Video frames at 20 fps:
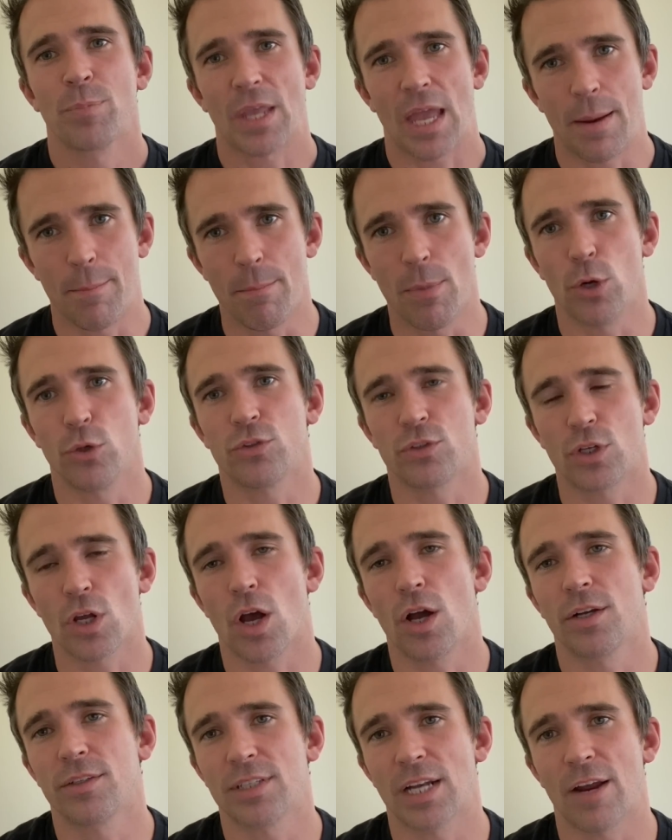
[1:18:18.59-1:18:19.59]
And most
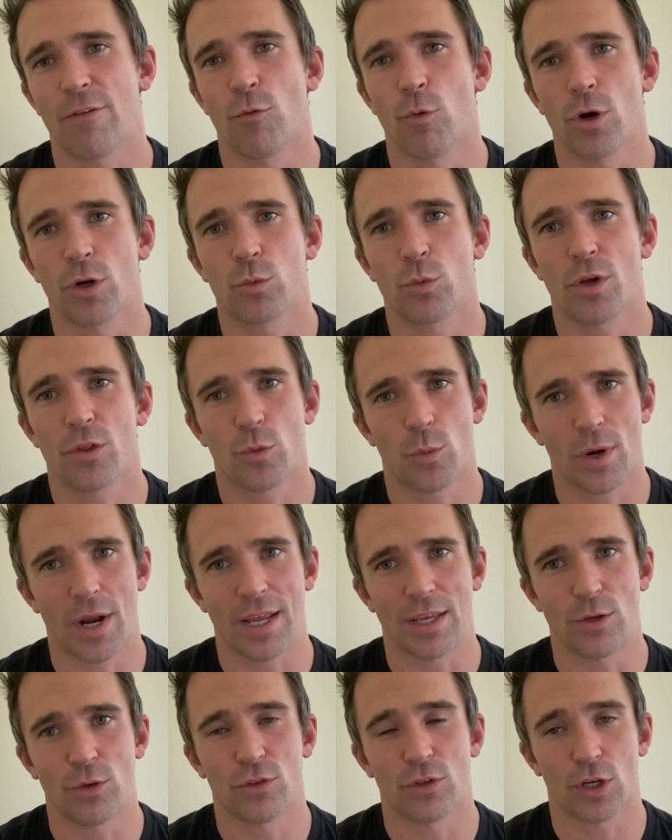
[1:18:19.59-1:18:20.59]
dogs that I've worked with, when
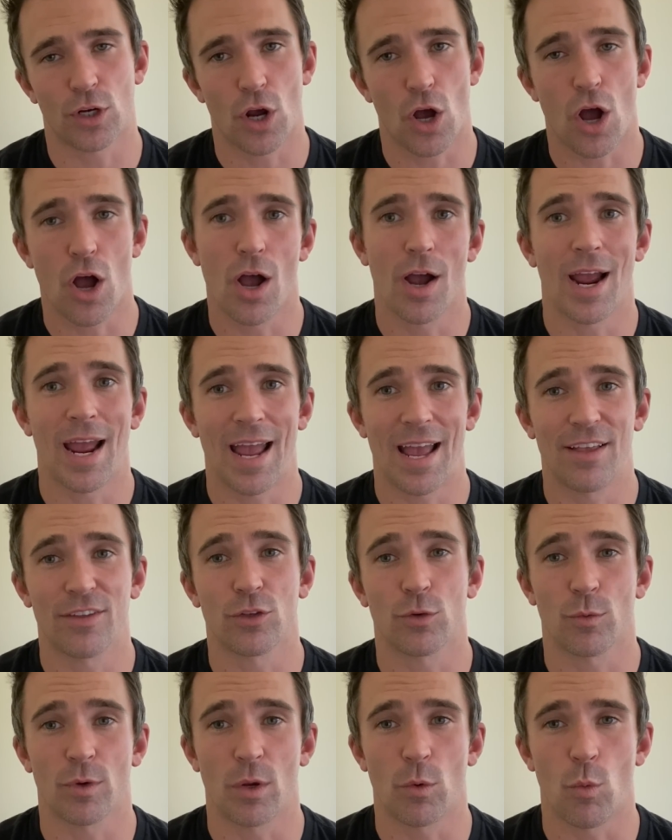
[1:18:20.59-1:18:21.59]
I use a Kong as
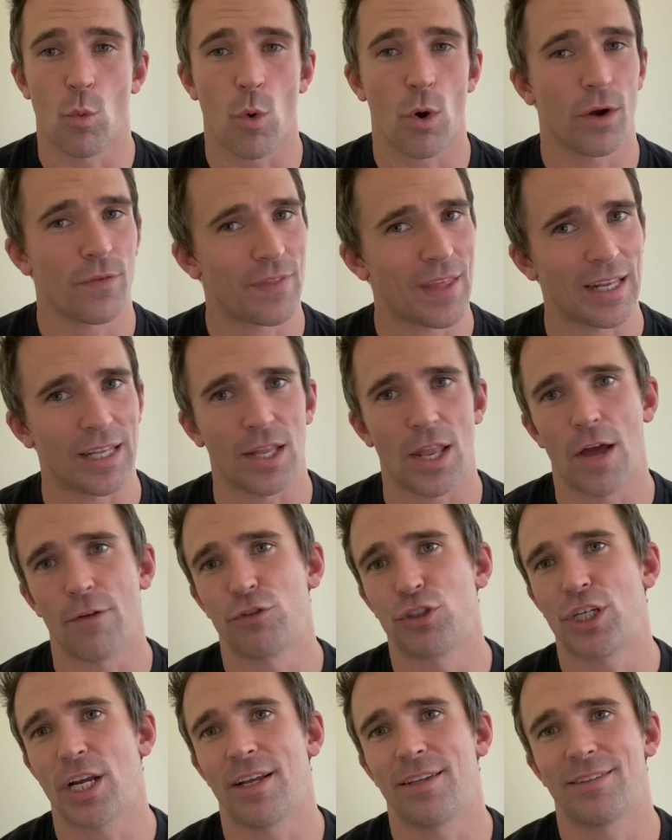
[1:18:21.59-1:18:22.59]
a reward, they
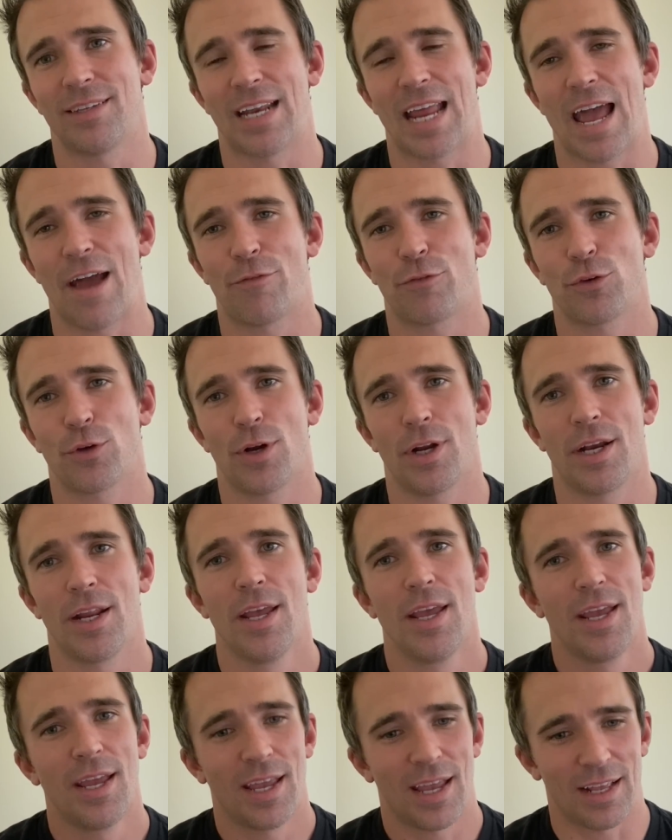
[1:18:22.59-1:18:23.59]
love chasing after it.
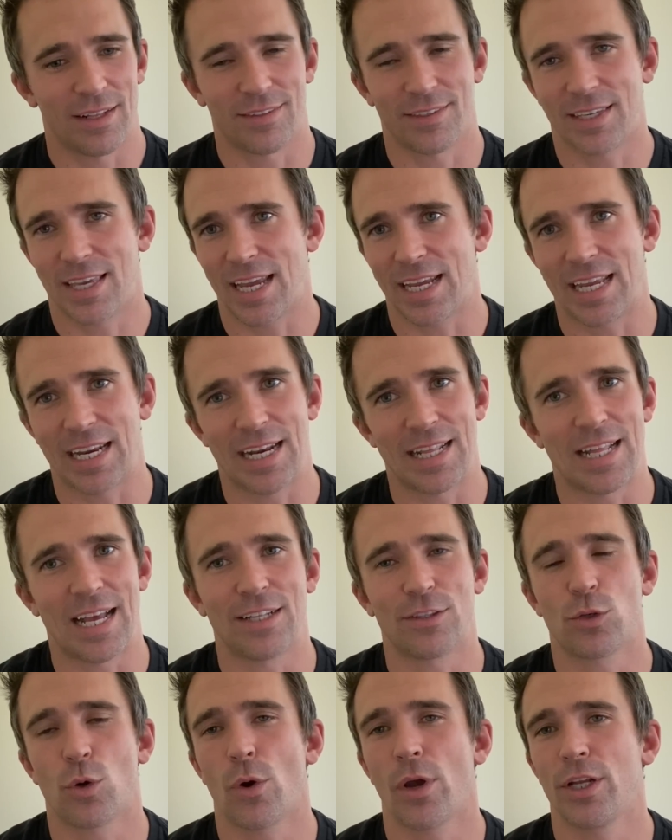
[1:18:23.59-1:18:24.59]
It's kicking in
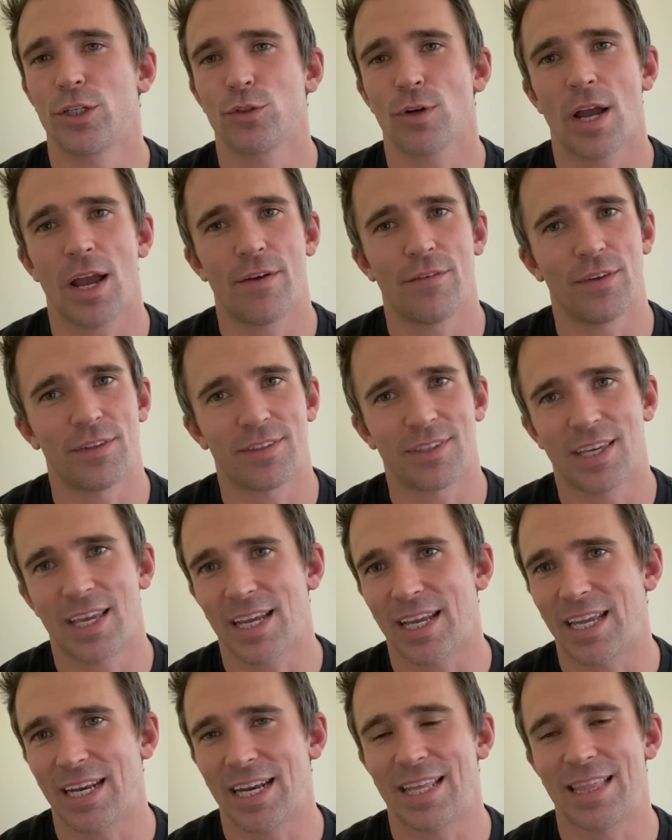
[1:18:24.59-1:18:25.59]
that toy drive, it's
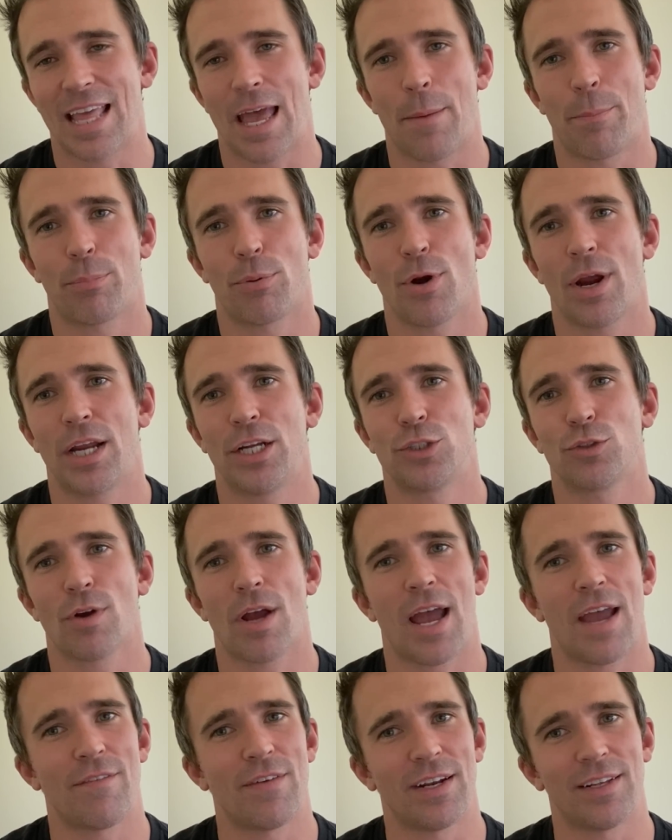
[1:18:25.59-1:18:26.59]
kicking in that prey
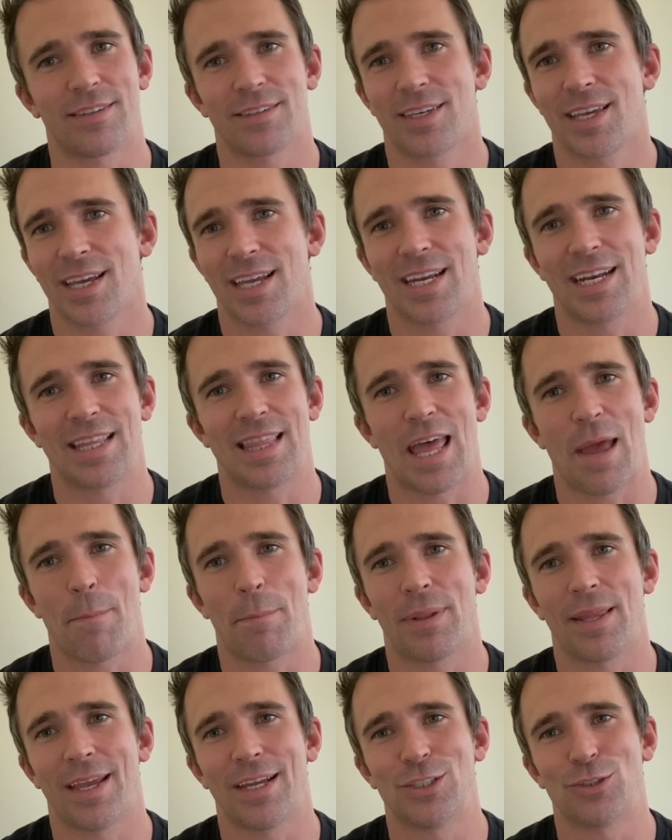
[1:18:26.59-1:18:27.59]
drive, and it's kicking in that
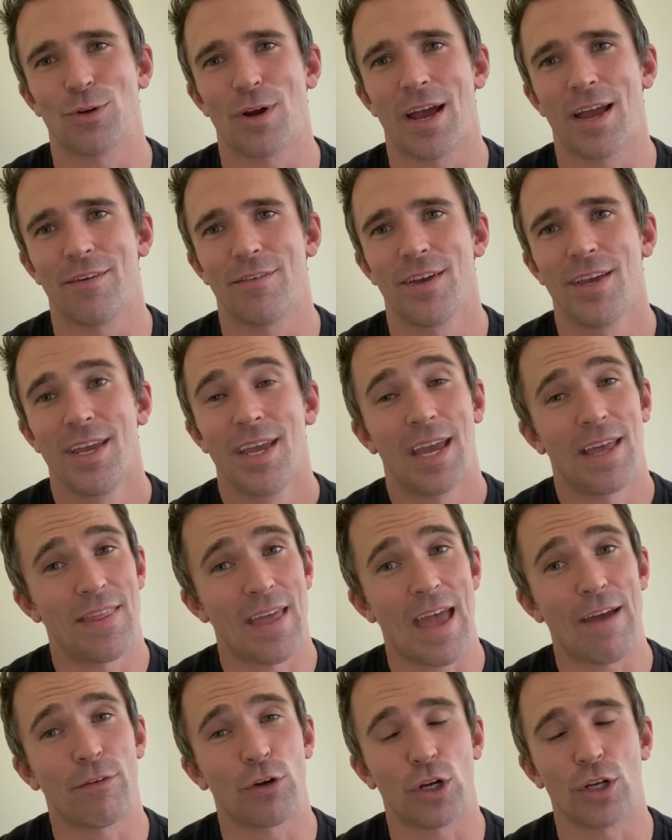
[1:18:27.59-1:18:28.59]
play drive. And
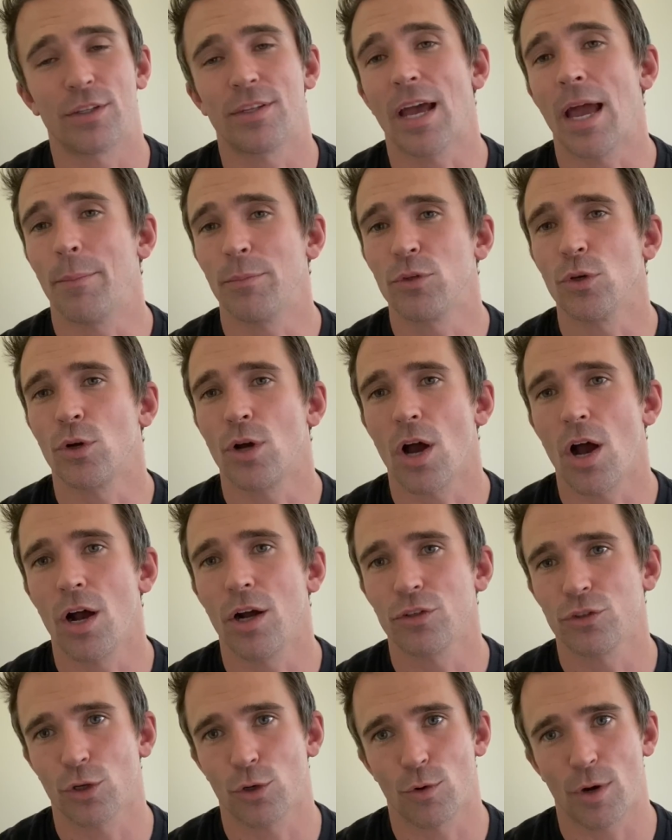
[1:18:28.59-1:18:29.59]
they have a good time. So
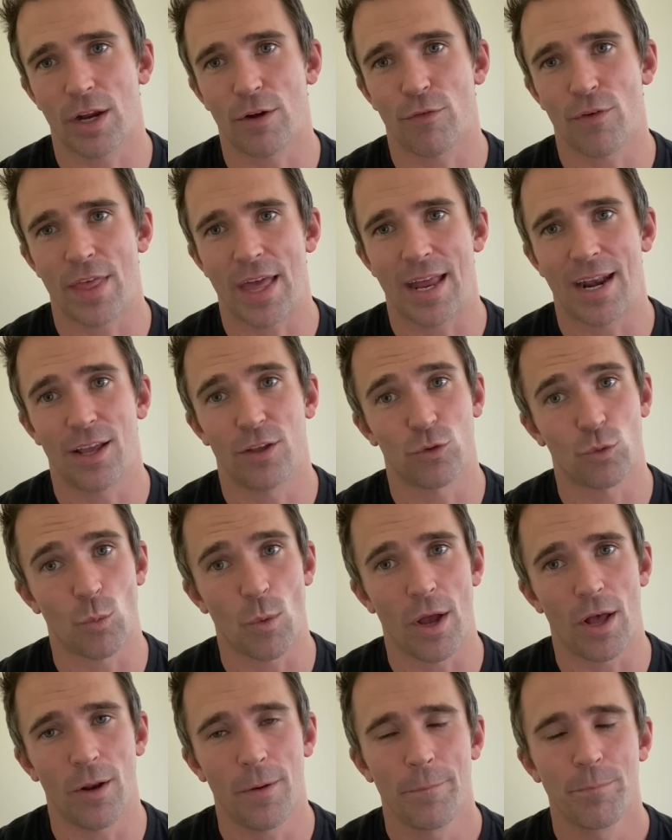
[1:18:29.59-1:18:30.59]
Kongs are great for that as
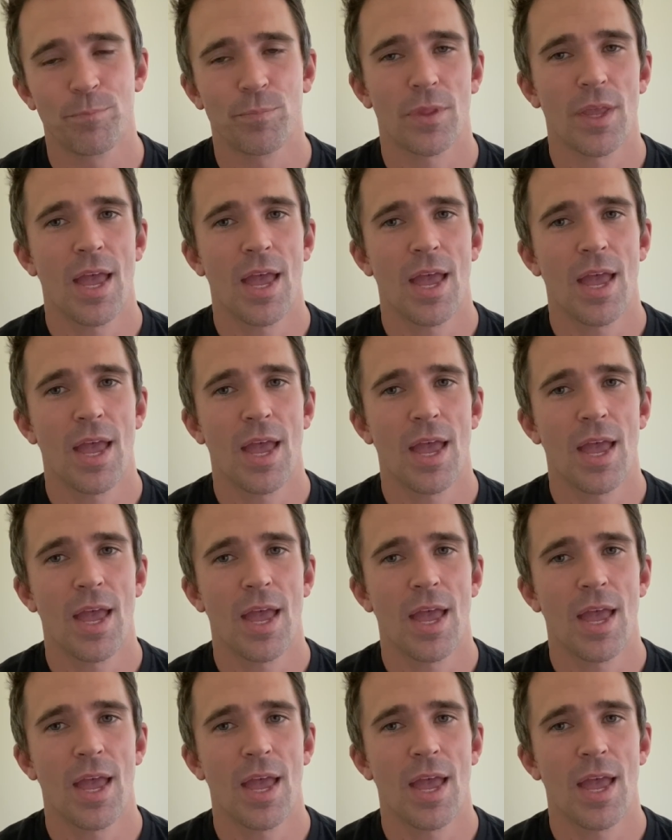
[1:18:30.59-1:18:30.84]
well.